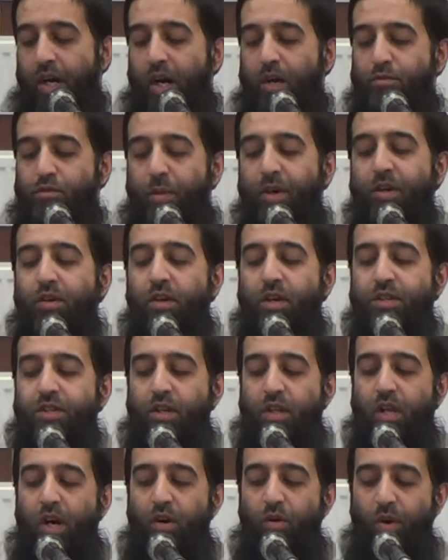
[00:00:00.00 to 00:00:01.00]
Abu Bakr
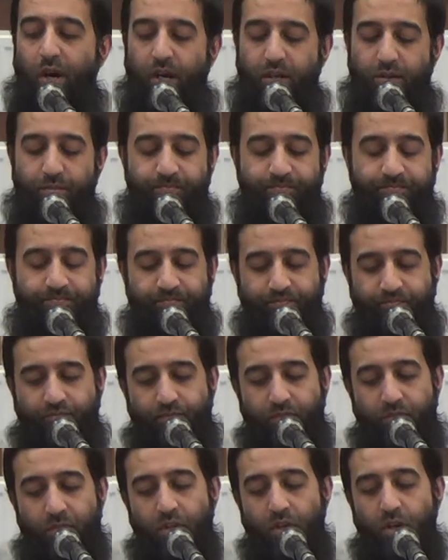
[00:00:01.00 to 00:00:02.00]
radiallahu an,
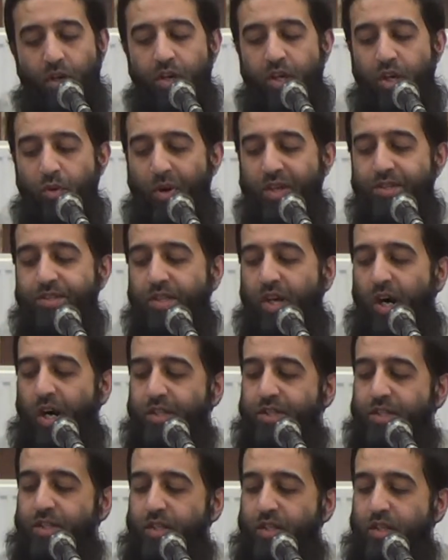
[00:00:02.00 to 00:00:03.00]
he once
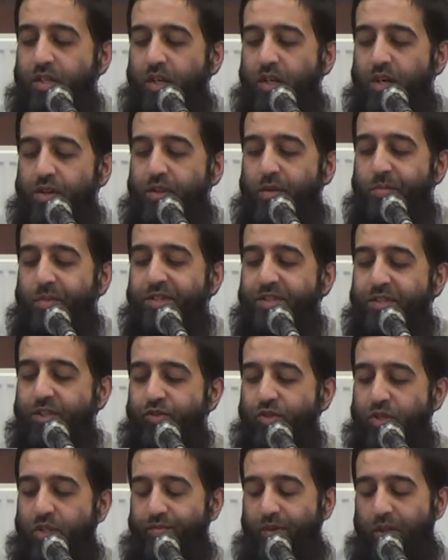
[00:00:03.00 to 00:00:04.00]
asked uh, the
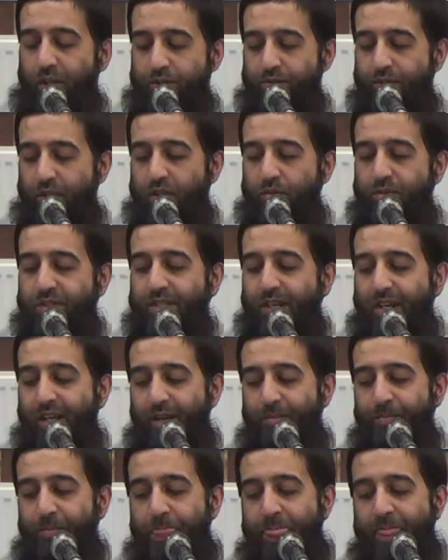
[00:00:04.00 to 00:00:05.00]
Messenger of Allah sallallahu
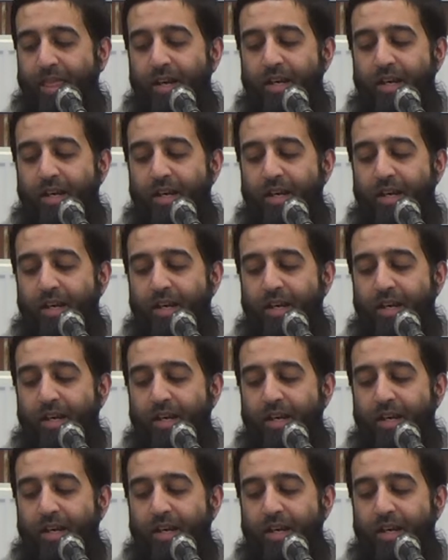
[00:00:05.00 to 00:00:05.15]
wasallam,